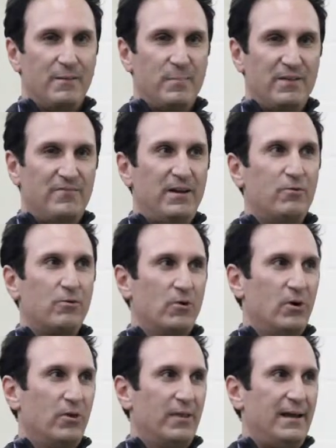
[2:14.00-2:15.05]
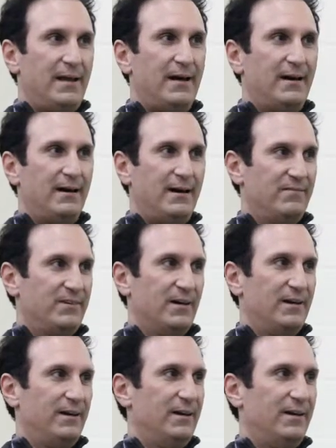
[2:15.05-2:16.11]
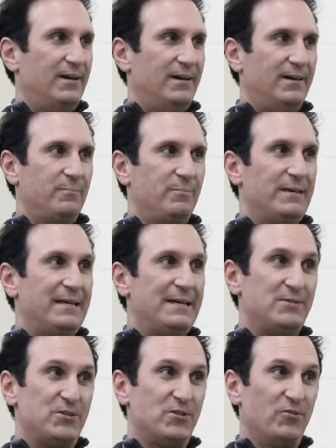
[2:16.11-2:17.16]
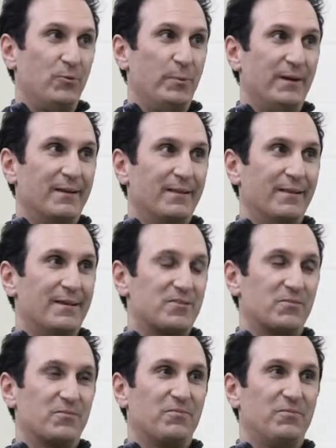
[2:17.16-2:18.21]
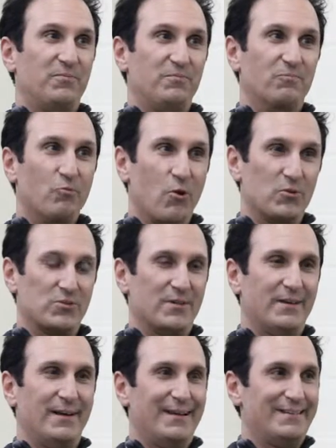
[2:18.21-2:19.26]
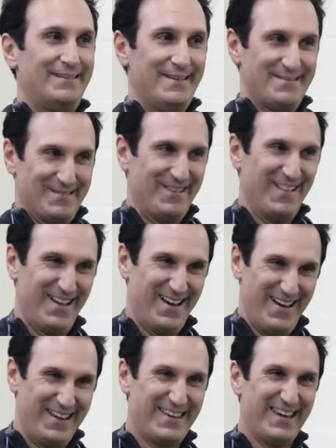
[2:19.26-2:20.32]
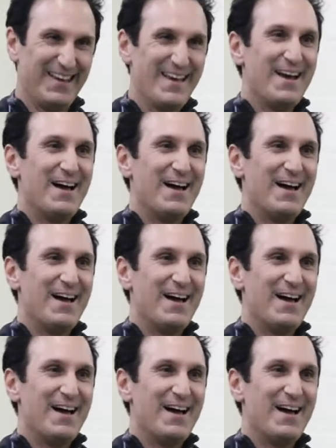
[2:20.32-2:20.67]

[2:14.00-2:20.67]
My favorite role that I've done, it'd be easier for me to list roles that I didn't like,